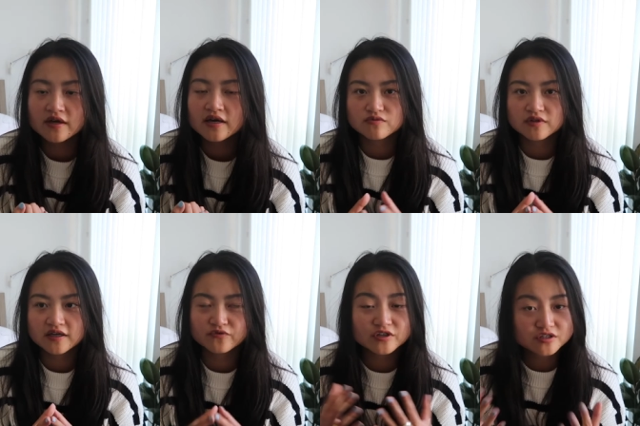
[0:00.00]
It's
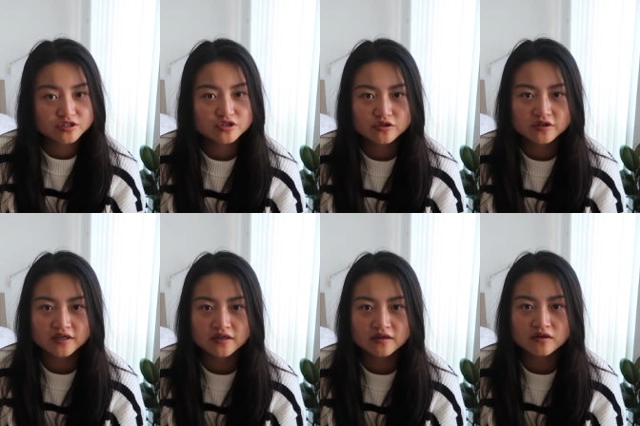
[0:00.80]
really vintage vintage
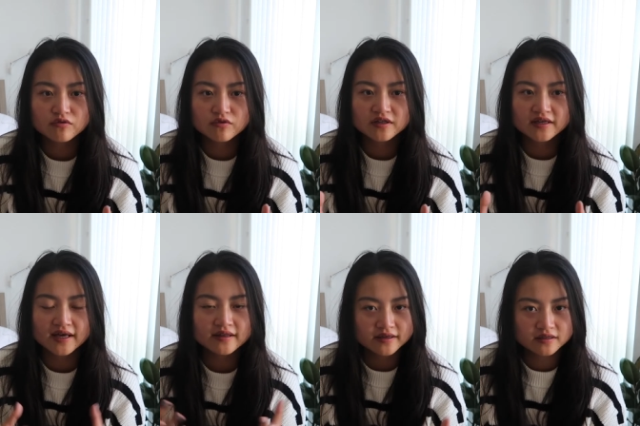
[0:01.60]
looking, really
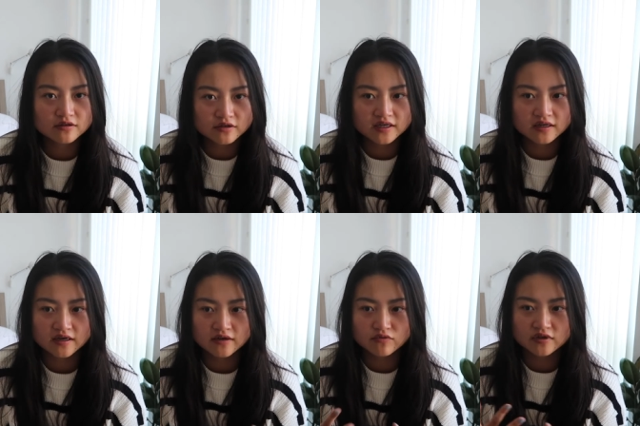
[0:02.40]
elegant looking,
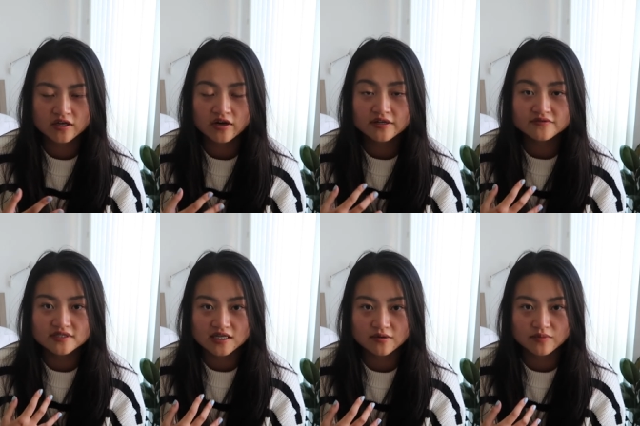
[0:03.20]
and really kind of
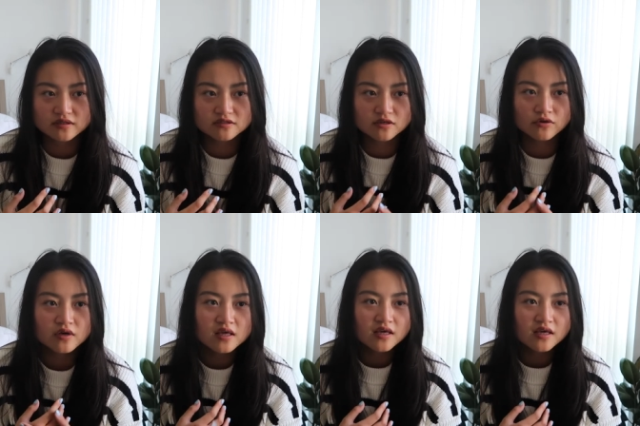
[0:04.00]
statement. So